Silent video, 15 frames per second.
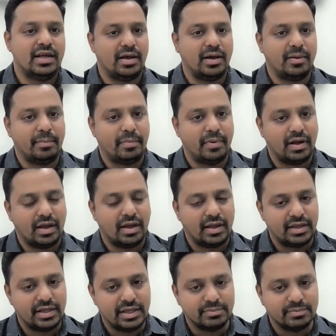
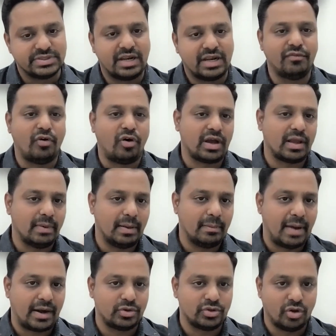He himself walked
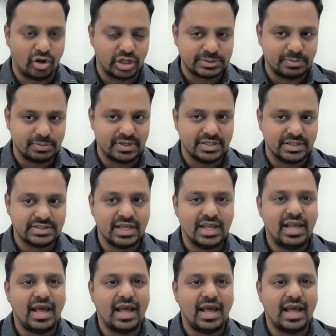back to the hospitals,